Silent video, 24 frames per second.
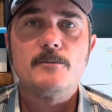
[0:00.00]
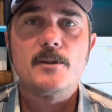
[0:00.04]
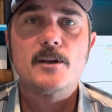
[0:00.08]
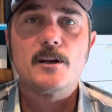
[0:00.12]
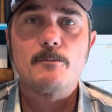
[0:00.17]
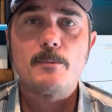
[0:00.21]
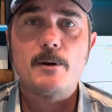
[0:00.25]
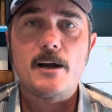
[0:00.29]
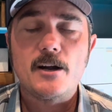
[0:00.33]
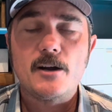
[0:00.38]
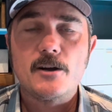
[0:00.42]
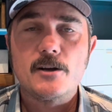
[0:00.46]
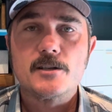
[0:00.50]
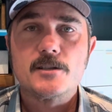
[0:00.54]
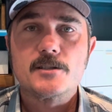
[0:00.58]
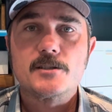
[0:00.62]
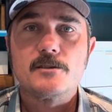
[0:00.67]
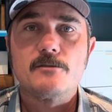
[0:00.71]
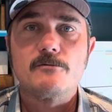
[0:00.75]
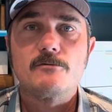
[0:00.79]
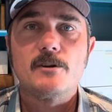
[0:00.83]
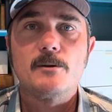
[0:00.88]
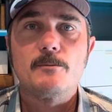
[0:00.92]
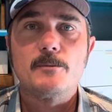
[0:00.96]
their parents
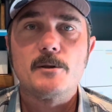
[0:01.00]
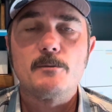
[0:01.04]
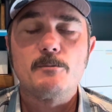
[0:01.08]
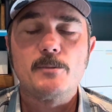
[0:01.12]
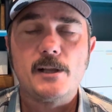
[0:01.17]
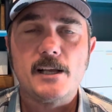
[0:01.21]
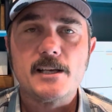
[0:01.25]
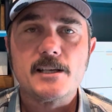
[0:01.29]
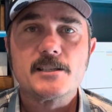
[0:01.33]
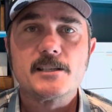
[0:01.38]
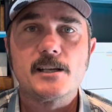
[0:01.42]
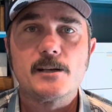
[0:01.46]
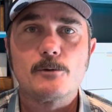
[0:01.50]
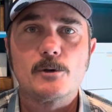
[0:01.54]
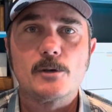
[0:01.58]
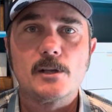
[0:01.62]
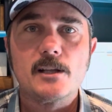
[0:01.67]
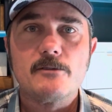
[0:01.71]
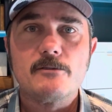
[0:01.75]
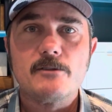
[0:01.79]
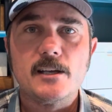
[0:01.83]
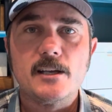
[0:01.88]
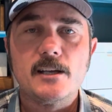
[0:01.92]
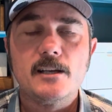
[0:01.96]
and from the place they were
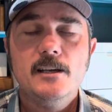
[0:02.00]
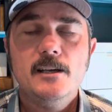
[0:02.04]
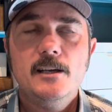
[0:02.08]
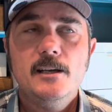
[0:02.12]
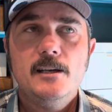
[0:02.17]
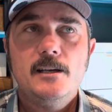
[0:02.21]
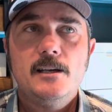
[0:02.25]
living.